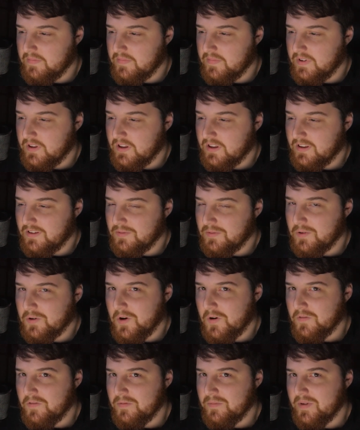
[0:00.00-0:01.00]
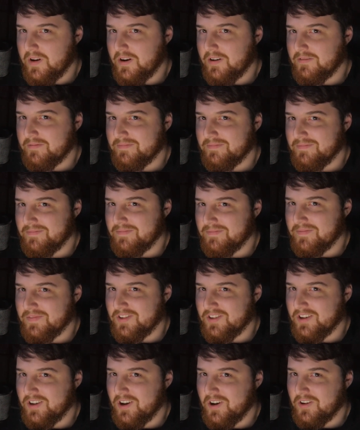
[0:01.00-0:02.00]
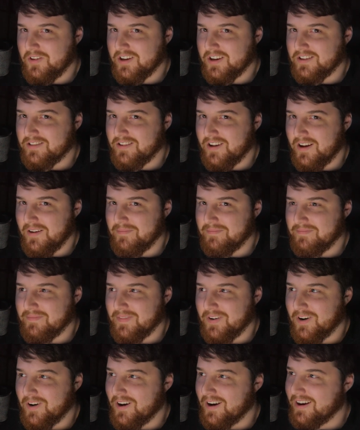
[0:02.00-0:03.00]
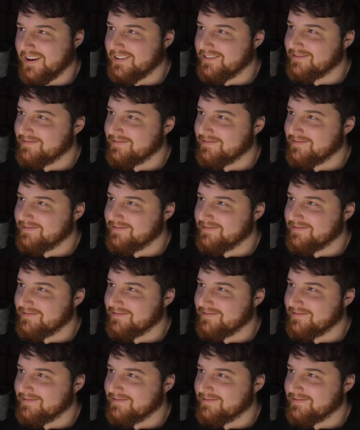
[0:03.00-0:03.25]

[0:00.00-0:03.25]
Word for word: And we'll go from there. See y'all next time. All right.